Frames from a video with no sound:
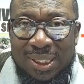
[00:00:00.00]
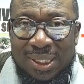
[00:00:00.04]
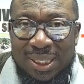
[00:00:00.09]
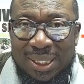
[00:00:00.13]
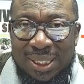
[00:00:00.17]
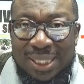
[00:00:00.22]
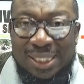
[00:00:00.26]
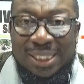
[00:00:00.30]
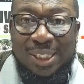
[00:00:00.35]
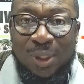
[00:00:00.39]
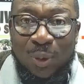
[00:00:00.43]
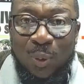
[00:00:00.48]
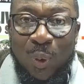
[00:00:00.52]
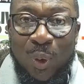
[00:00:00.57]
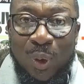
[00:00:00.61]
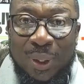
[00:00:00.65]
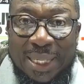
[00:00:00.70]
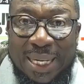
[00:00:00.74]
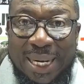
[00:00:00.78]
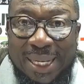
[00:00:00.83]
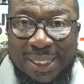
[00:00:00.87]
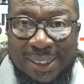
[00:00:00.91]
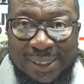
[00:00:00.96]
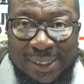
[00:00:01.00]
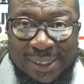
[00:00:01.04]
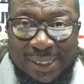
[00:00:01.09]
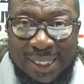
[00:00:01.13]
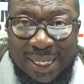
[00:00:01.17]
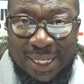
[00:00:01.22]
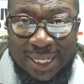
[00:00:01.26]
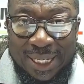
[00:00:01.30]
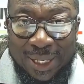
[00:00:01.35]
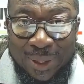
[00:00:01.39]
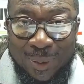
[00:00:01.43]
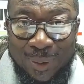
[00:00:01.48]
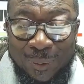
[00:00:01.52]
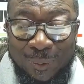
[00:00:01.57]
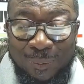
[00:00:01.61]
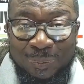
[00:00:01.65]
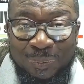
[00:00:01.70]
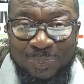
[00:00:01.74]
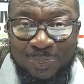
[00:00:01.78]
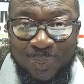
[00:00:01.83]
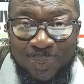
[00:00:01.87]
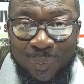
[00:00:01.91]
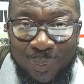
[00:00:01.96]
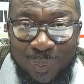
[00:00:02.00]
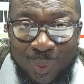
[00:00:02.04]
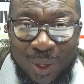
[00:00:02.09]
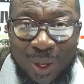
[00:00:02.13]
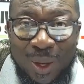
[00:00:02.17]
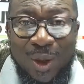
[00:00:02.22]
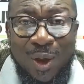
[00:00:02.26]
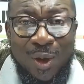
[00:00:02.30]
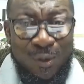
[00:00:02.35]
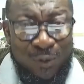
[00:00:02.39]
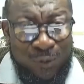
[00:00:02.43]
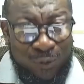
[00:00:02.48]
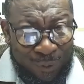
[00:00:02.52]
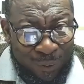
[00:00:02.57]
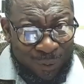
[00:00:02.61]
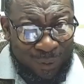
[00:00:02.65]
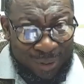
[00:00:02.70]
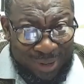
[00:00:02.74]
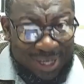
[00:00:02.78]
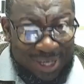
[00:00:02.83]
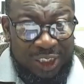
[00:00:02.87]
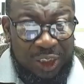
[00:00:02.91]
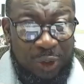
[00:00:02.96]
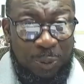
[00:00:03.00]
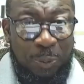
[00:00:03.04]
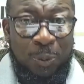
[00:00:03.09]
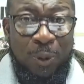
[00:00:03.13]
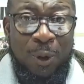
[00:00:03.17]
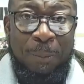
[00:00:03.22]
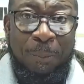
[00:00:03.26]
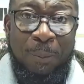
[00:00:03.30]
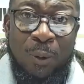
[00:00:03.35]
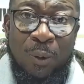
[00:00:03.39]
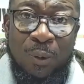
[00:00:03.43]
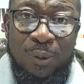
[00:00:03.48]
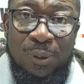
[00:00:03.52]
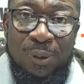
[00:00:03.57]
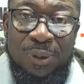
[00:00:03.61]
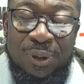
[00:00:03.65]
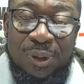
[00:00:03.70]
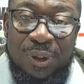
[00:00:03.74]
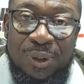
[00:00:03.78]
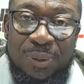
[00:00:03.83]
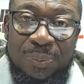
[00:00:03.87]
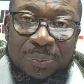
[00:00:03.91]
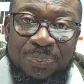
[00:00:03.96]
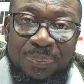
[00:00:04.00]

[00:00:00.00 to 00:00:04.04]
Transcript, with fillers: He's the one that sent you for His purpose